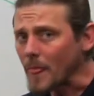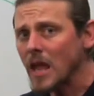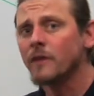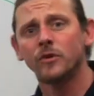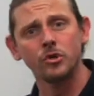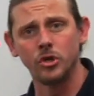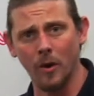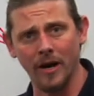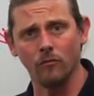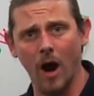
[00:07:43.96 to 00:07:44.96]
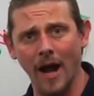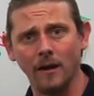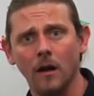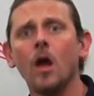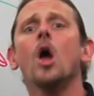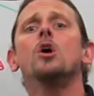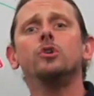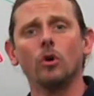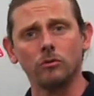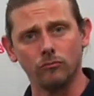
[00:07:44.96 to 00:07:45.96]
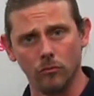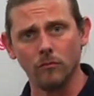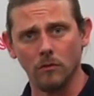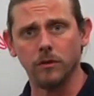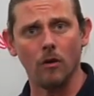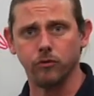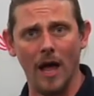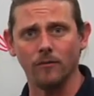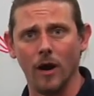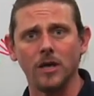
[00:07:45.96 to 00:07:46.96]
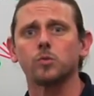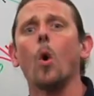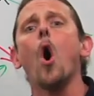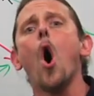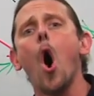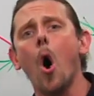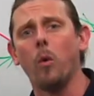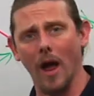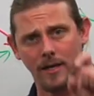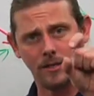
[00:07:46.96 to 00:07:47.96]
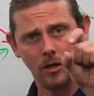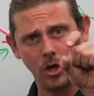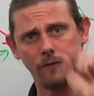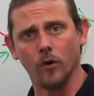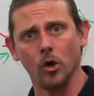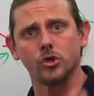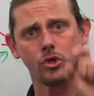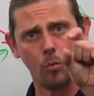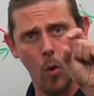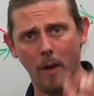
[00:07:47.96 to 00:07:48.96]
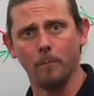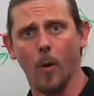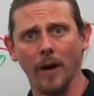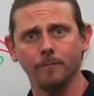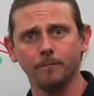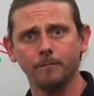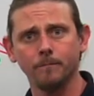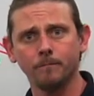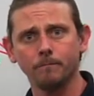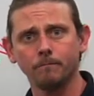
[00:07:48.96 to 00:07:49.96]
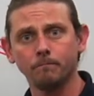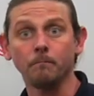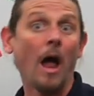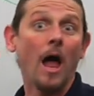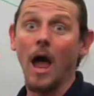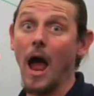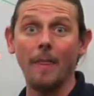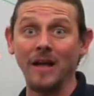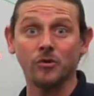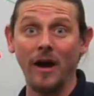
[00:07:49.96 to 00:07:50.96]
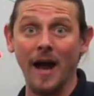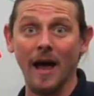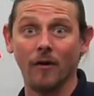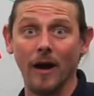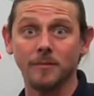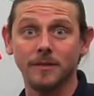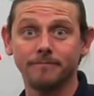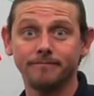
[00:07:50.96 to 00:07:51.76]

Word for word: If you're doing it right, your light rays will always converge to one point. And that's ray diagrams.